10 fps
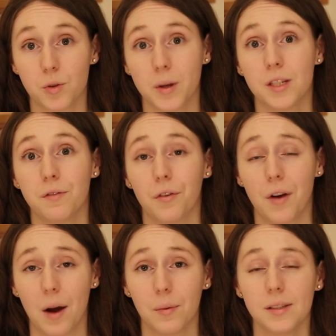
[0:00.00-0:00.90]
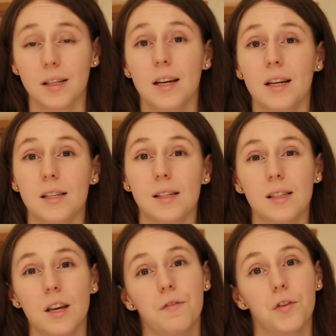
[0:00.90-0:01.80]
for 24 hours to
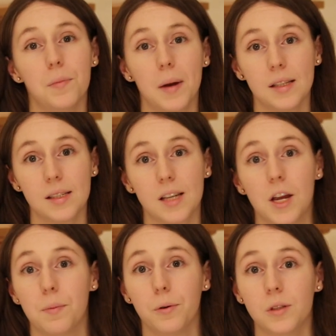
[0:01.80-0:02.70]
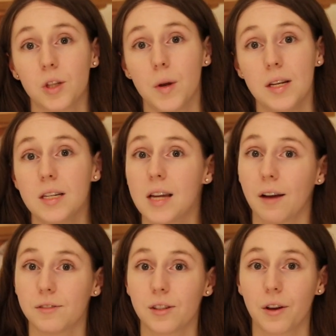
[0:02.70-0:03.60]
see if it remained stable so he didn't
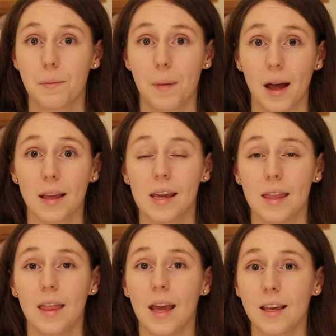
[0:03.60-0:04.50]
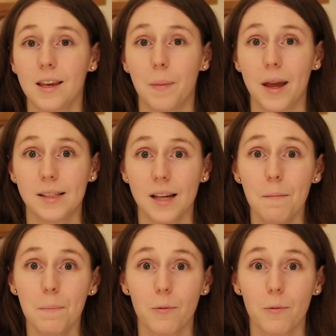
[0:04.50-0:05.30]
have to go back in the incubator,